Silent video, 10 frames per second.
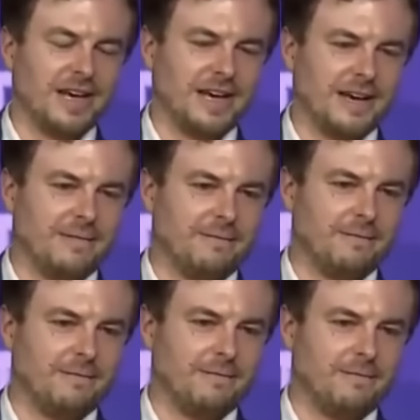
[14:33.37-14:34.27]

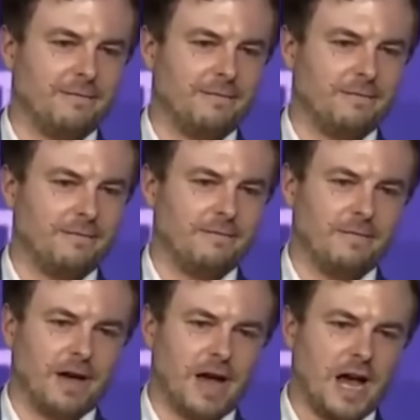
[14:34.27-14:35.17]
Um,
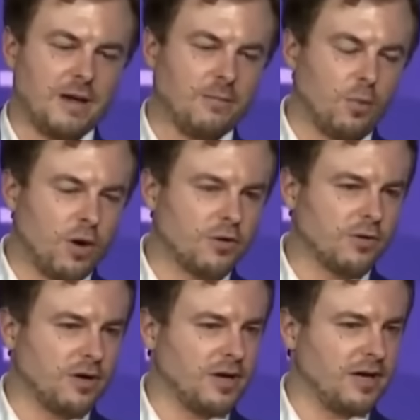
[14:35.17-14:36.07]
I'm
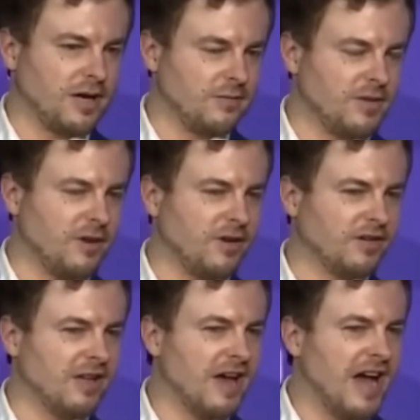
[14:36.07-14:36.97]
wondering and I'm
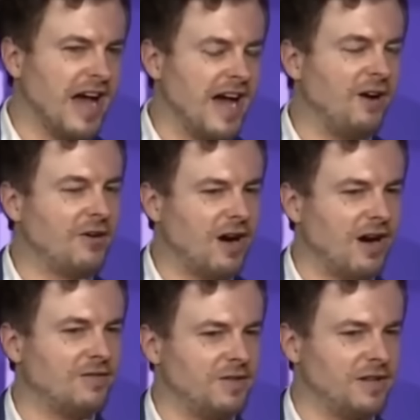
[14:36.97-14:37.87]
curious, how
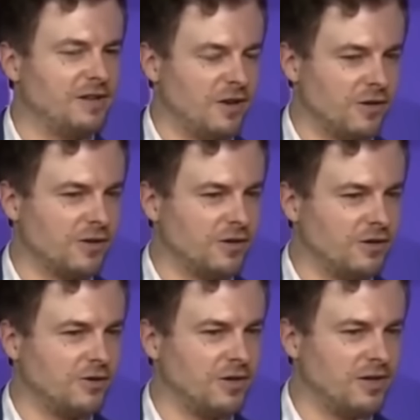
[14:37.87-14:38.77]
confident are
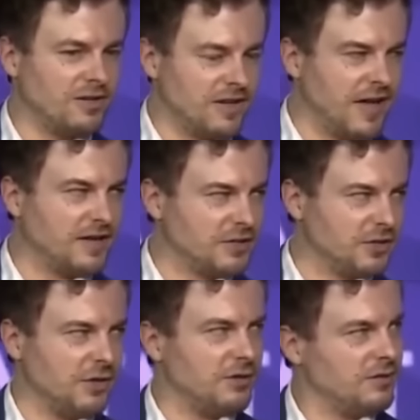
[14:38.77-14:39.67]
you that that
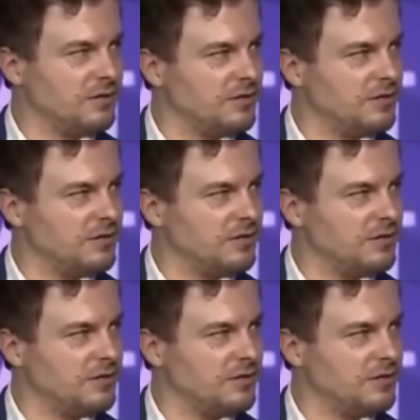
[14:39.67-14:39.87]
is true?